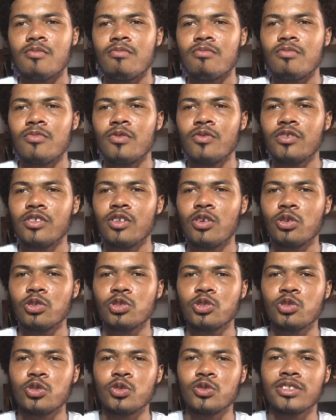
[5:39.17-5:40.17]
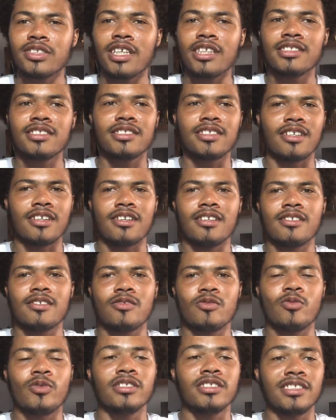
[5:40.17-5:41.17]
Moving on to
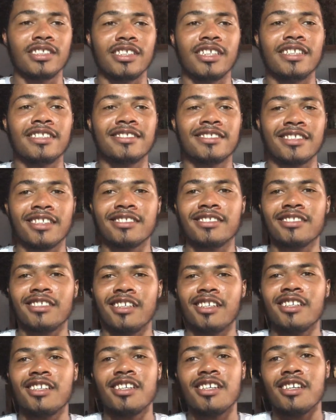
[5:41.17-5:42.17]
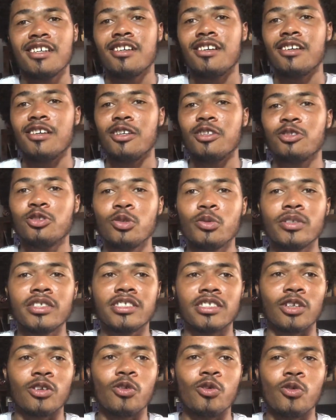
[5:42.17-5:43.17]
SANSA, once again SANSA. 2
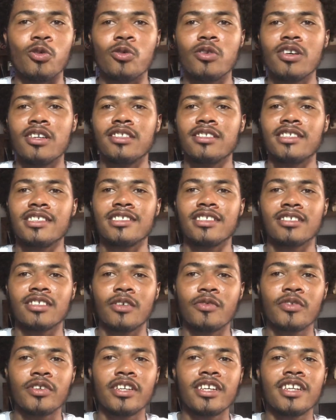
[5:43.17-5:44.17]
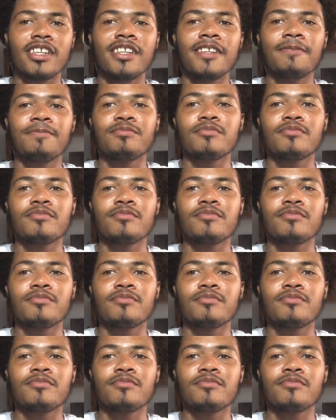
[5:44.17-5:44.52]
weeks ago, the South African